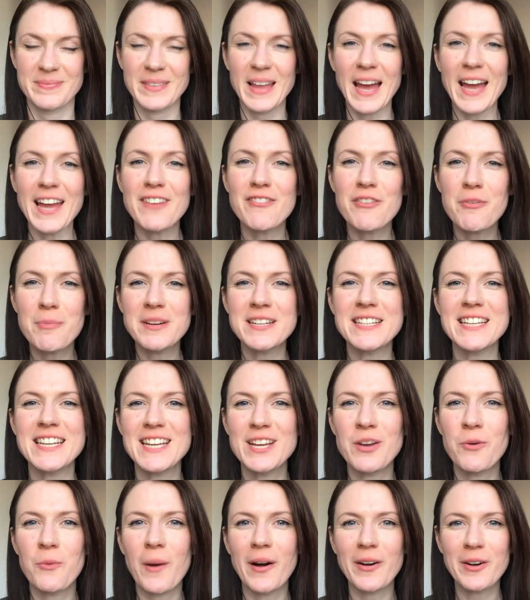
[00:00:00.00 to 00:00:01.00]
Hi
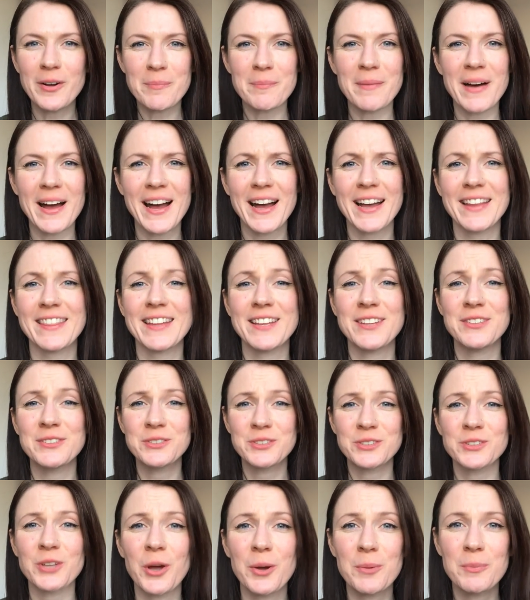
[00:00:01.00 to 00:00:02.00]
everybody, welcome back. Thank you
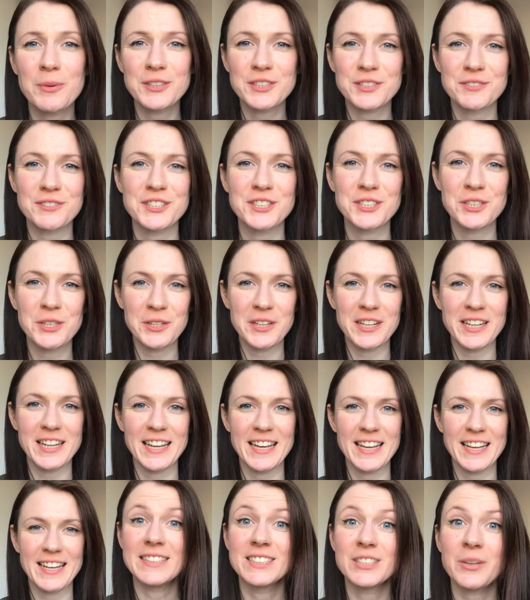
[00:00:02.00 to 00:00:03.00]
so much for tuning
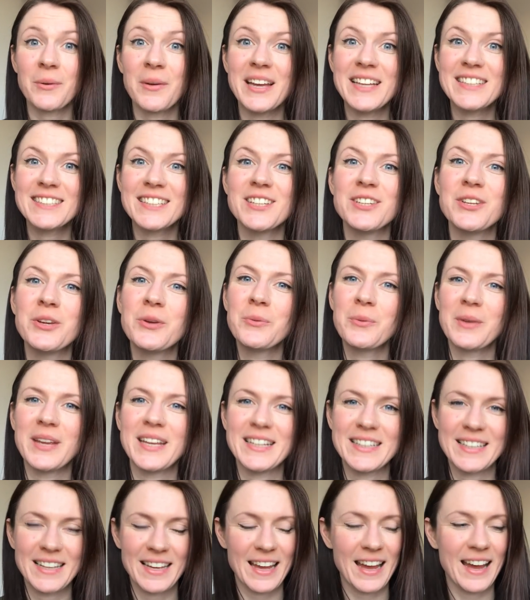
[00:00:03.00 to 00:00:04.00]
in. So it is a new
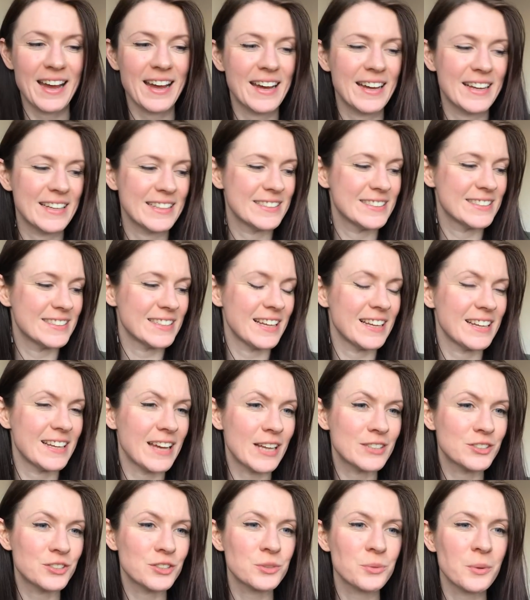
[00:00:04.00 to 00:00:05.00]
week and
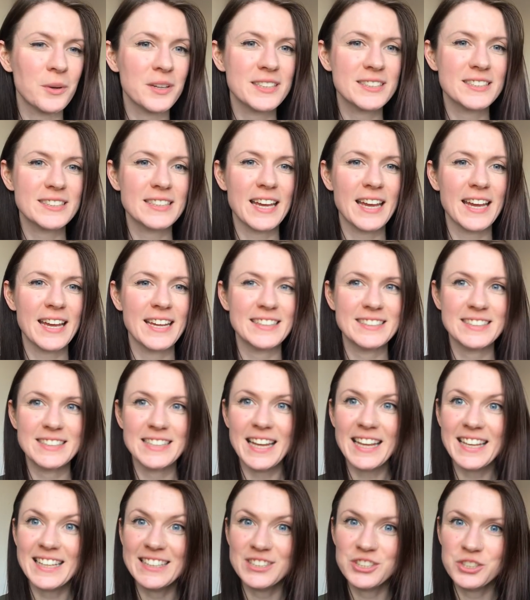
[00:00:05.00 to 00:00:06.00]
I just want to say
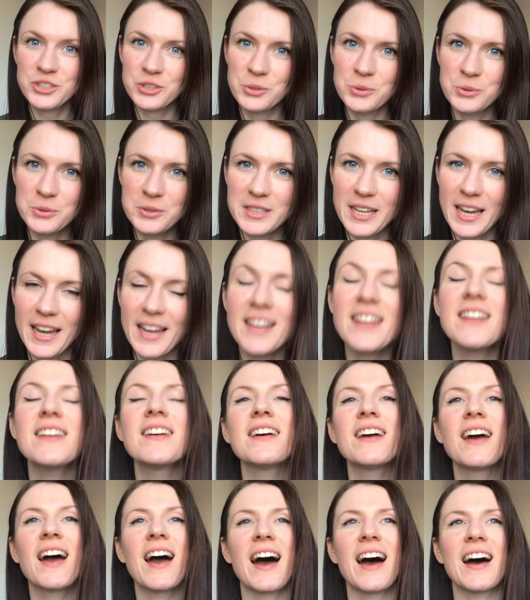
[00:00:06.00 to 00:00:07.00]
today is Tuesday
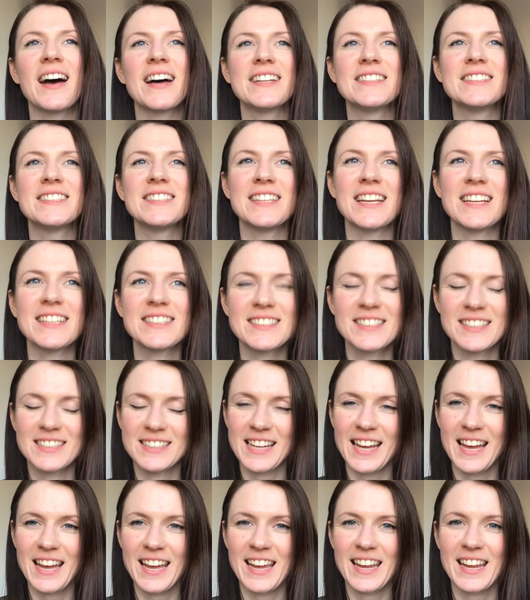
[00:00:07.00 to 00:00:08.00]
and
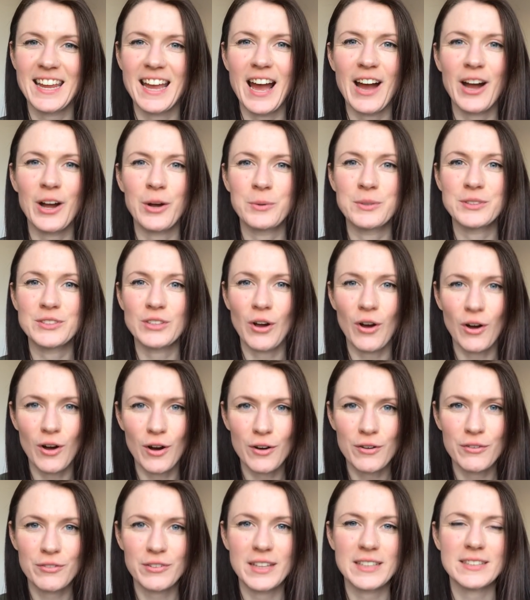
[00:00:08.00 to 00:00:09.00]
yesterday I was
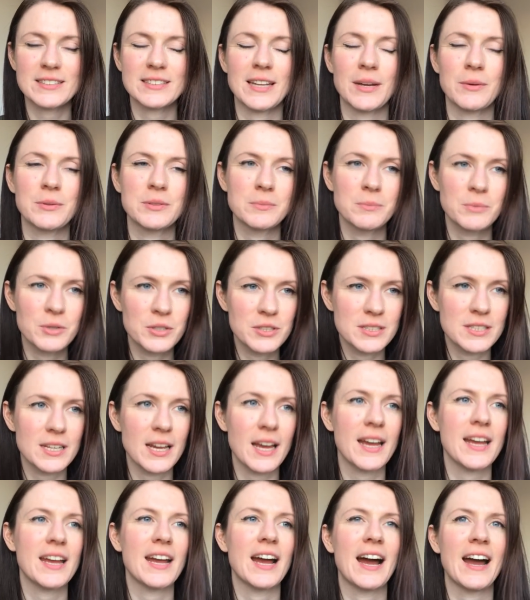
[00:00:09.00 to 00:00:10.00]
off. Yesterday was
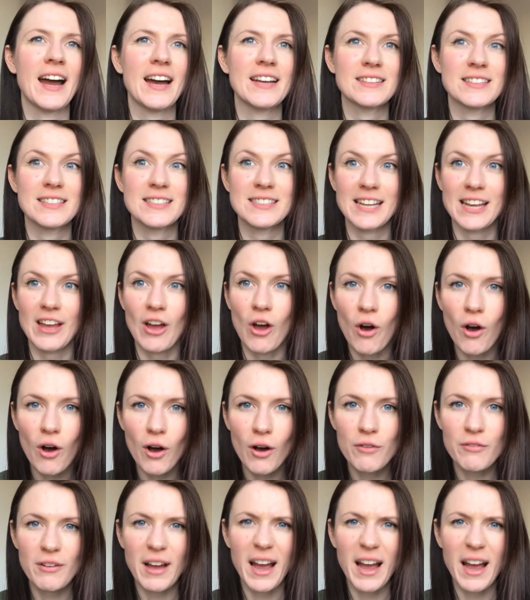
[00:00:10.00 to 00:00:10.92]
Monday. I had the day off.